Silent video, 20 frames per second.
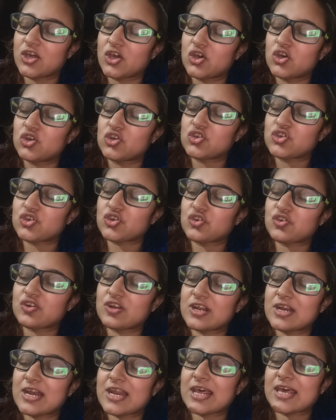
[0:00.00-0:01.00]
So you
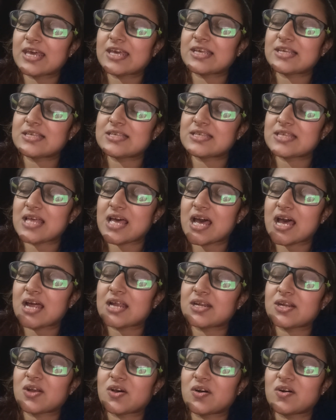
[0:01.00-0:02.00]
realize
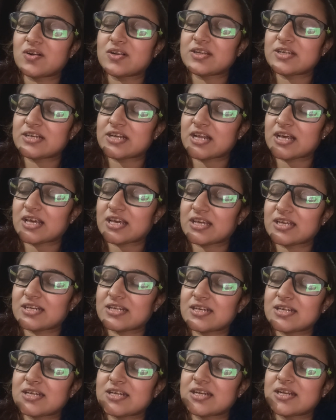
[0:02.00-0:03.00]
that, all
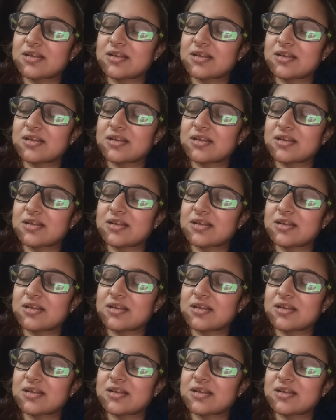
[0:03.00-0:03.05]
right,